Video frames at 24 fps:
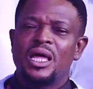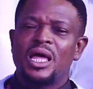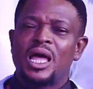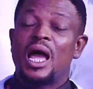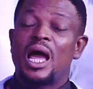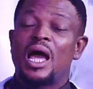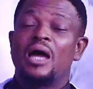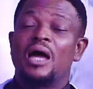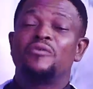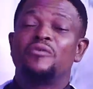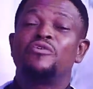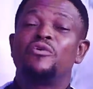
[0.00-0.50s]

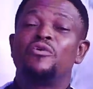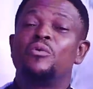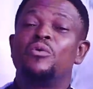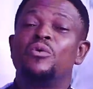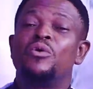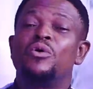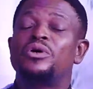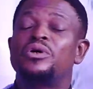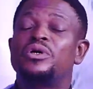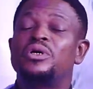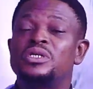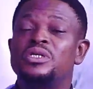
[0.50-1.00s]
And for
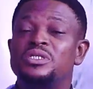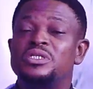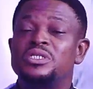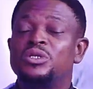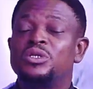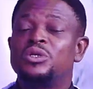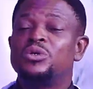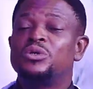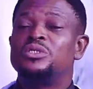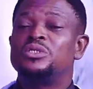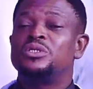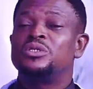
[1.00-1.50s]
one
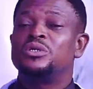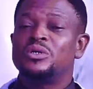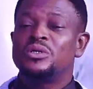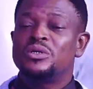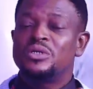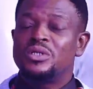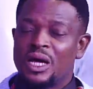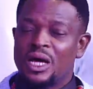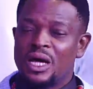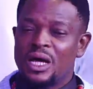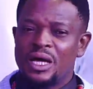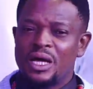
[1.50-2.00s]
reason or the
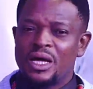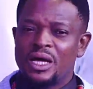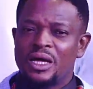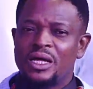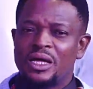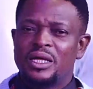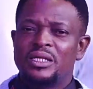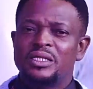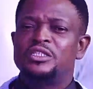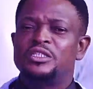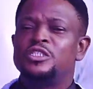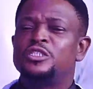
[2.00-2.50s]
other,
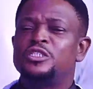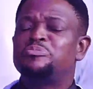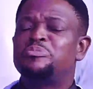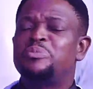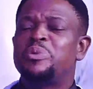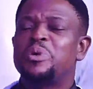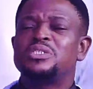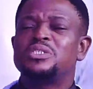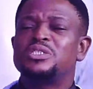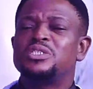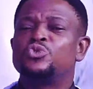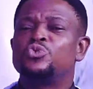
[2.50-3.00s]
these
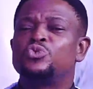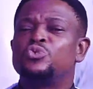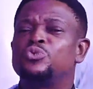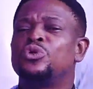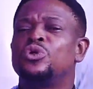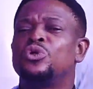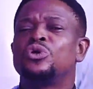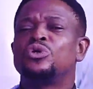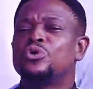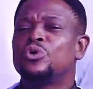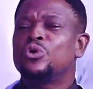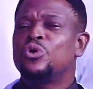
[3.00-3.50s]
persons will
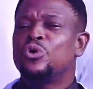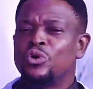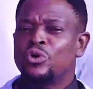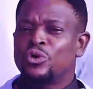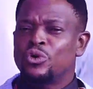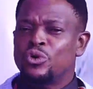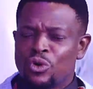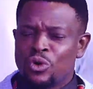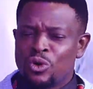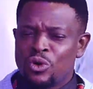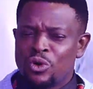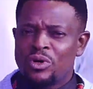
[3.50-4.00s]
not
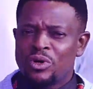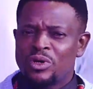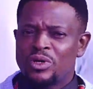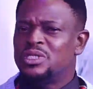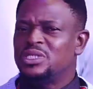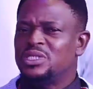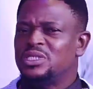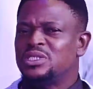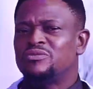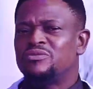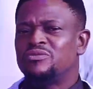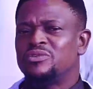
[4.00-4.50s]
honor
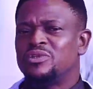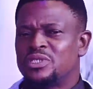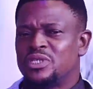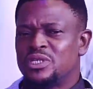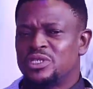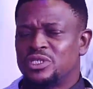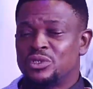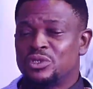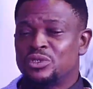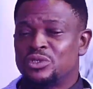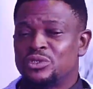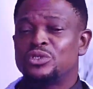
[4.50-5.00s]
these
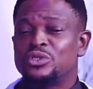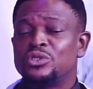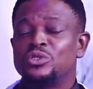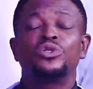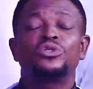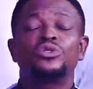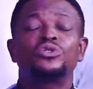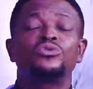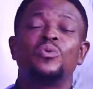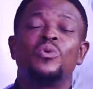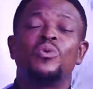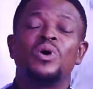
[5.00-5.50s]
invitations,
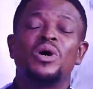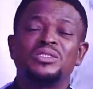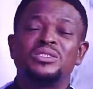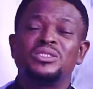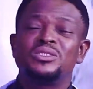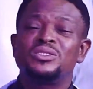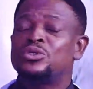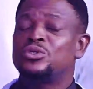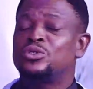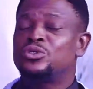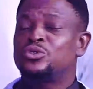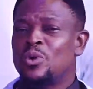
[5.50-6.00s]
not once,
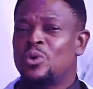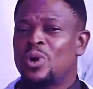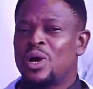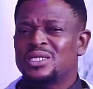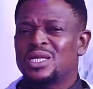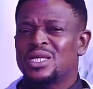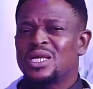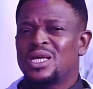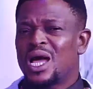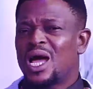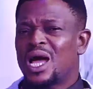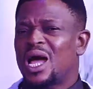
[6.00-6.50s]
not twice,
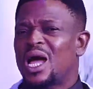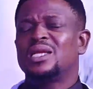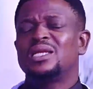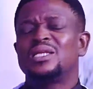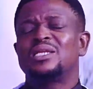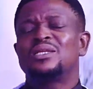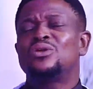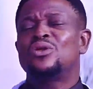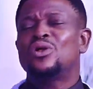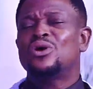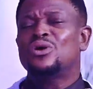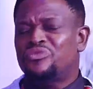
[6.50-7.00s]

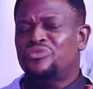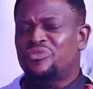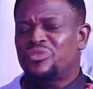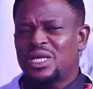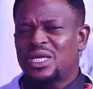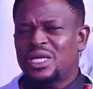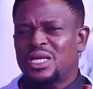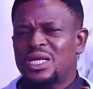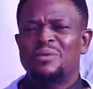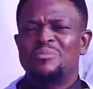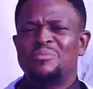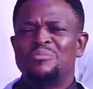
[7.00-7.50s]
and
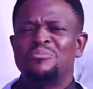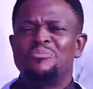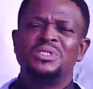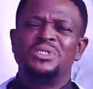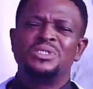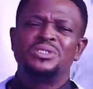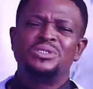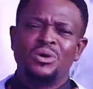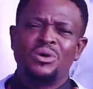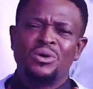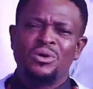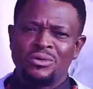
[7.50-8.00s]
nothing can be
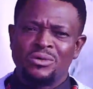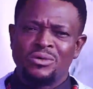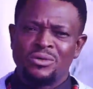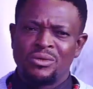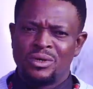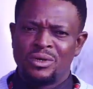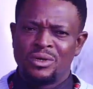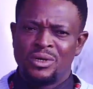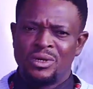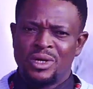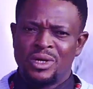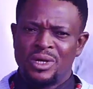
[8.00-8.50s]
done.
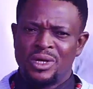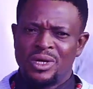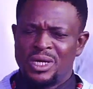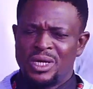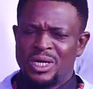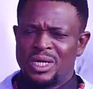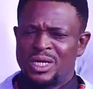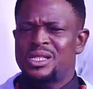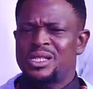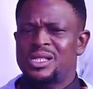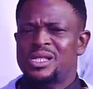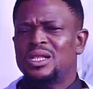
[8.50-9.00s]

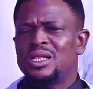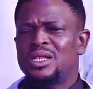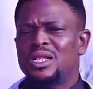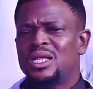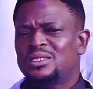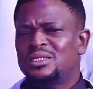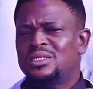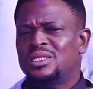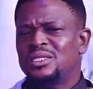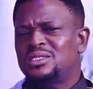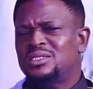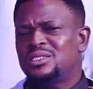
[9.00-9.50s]
It
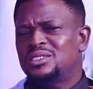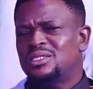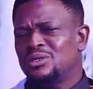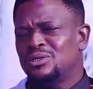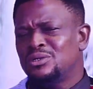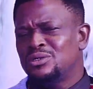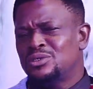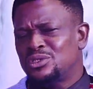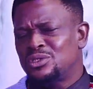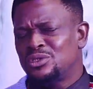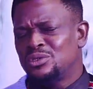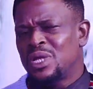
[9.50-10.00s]
clearly
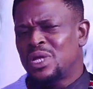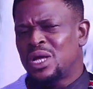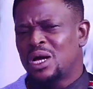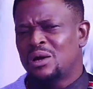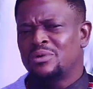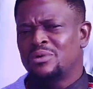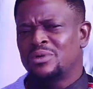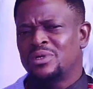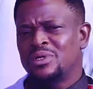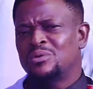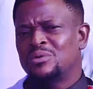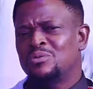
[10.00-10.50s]
tells you
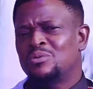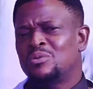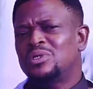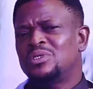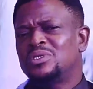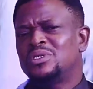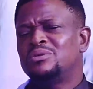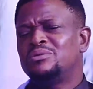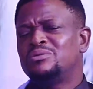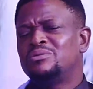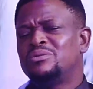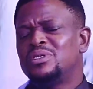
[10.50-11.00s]

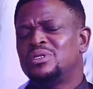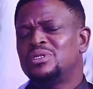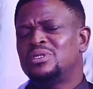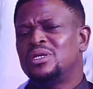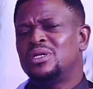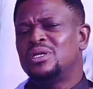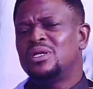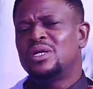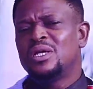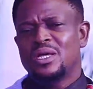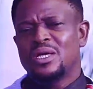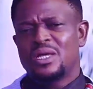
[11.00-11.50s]
that